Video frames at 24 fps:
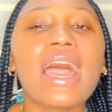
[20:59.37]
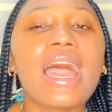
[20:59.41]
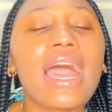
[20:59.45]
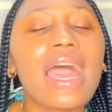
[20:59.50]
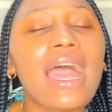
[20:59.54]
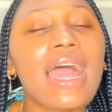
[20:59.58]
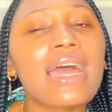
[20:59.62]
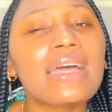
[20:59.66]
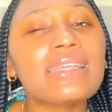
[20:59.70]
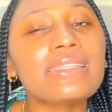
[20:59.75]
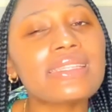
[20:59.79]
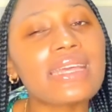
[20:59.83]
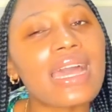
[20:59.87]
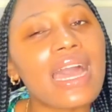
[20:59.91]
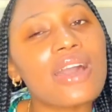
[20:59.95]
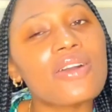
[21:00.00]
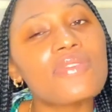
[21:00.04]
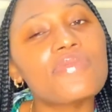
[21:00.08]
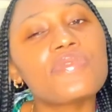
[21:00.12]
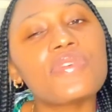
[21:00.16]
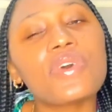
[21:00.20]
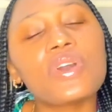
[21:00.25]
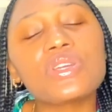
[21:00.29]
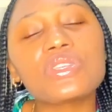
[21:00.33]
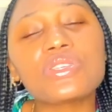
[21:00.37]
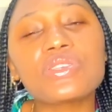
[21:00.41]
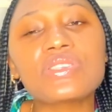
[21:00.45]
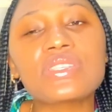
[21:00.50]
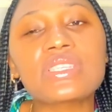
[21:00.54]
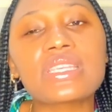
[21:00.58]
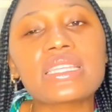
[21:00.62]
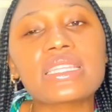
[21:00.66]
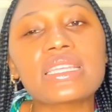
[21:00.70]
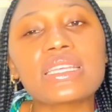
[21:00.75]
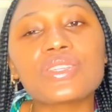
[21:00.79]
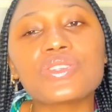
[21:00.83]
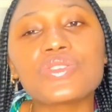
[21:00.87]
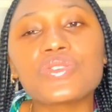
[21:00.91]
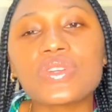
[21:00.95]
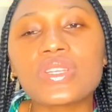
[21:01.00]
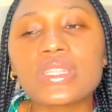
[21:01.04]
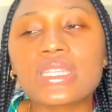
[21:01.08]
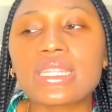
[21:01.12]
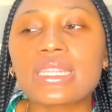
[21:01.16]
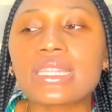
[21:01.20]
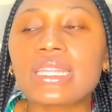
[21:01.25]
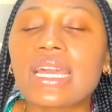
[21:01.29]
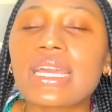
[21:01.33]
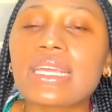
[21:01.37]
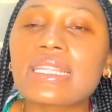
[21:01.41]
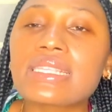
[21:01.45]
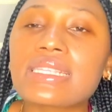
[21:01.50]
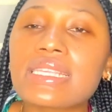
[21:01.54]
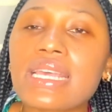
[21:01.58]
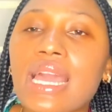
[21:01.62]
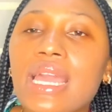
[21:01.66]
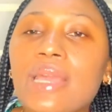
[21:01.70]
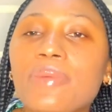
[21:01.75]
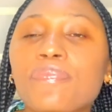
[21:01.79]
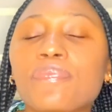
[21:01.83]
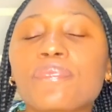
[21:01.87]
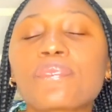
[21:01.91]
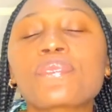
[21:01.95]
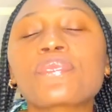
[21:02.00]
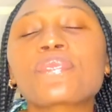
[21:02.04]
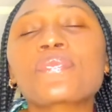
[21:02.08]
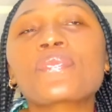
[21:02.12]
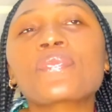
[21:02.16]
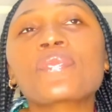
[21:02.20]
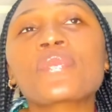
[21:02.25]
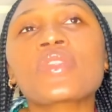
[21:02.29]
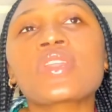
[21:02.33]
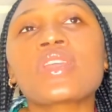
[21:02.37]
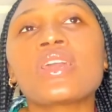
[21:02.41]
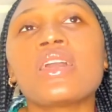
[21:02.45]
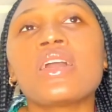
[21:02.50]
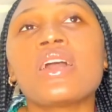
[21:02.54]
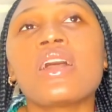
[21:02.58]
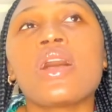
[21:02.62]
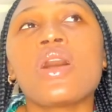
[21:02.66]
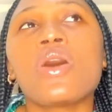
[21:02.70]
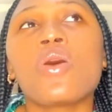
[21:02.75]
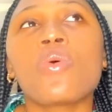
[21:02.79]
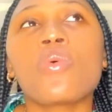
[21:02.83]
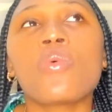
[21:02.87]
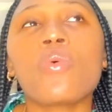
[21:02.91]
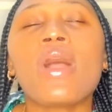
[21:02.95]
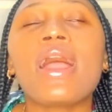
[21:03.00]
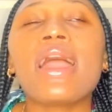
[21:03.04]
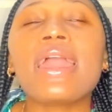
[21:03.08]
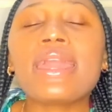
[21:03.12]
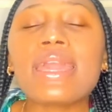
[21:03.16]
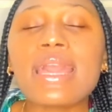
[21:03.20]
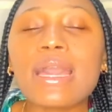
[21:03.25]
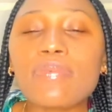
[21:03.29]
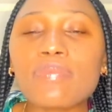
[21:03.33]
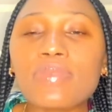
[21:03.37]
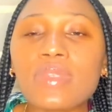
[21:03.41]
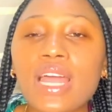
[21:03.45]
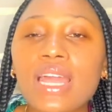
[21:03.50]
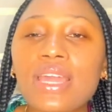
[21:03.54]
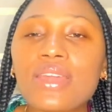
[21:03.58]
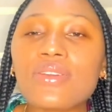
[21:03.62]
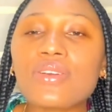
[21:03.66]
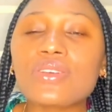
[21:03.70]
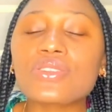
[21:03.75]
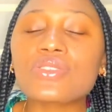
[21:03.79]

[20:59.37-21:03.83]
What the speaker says: and avoid using it during the night time. While applying your